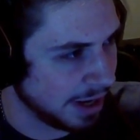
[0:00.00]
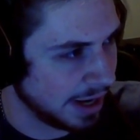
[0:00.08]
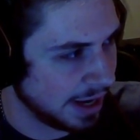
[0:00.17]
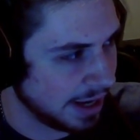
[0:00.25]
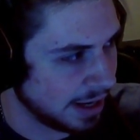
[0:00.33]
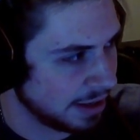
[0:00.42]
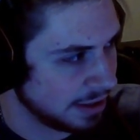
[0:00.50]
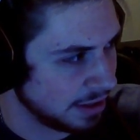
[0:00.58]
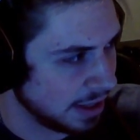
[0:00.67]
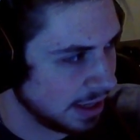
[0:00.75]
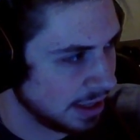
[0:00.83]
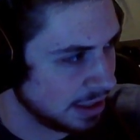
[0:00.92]
I had
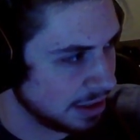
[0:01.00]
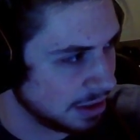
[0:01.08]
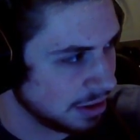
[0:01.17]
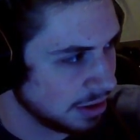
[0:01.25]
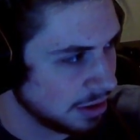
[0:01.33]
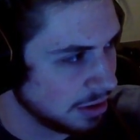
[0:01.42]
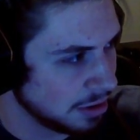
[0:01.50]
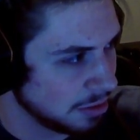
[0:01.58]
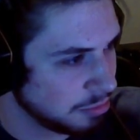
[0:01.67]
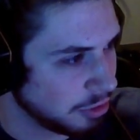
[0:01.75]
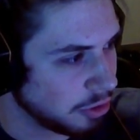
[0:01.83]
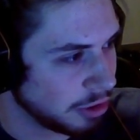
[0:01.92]
a
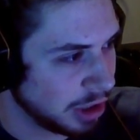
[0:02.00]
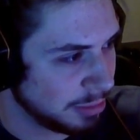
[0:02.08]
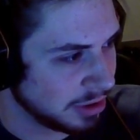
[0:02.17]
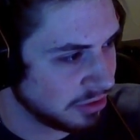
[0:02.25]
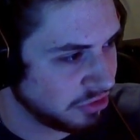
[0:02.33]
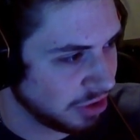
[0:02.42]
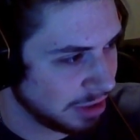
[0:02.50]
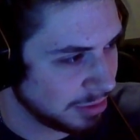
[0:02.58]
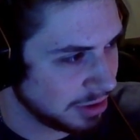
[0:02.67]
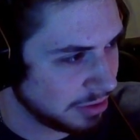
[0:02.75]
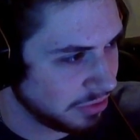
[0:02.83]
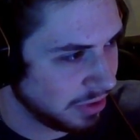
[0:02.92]
programming
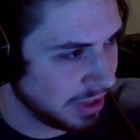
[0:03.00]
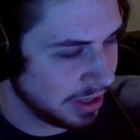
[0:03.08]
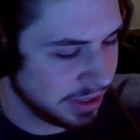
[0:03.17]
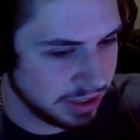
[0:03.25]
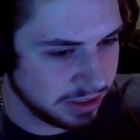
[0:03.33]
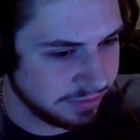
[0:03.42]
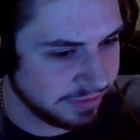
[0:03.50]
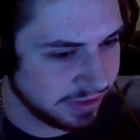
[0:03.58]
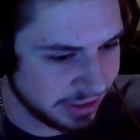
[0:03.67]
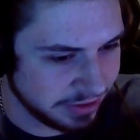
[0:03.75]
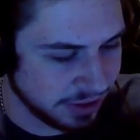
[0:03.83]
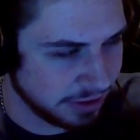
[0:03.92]
assignment that I needed to
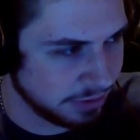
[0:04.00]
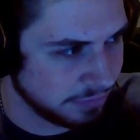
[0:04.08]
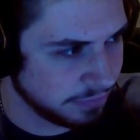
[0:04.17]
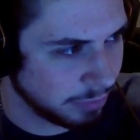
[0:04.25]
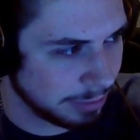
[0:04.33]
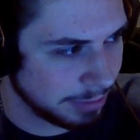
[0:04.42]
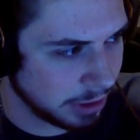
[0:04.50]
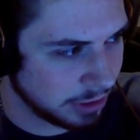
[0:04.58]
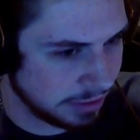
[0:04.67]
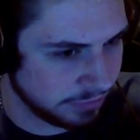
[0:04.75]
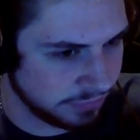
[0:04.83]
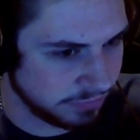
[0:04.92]
get done for one of my
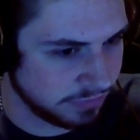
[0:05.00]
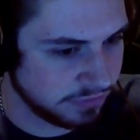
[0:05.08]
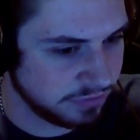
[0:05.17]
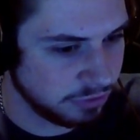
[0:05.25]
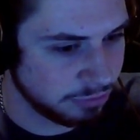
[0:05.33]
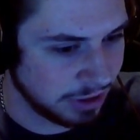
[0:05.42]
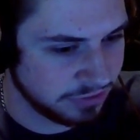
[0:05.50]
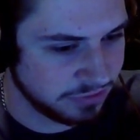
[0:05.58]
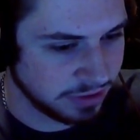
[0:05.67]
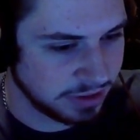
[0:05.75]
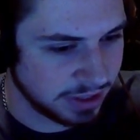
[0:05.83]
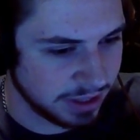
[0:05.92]
classes. It's due by
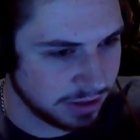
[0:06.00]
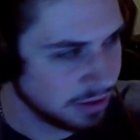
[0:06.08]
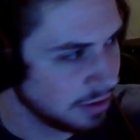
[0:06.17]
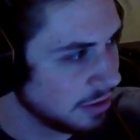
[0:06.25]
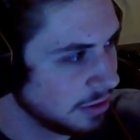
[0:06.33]
Sunday.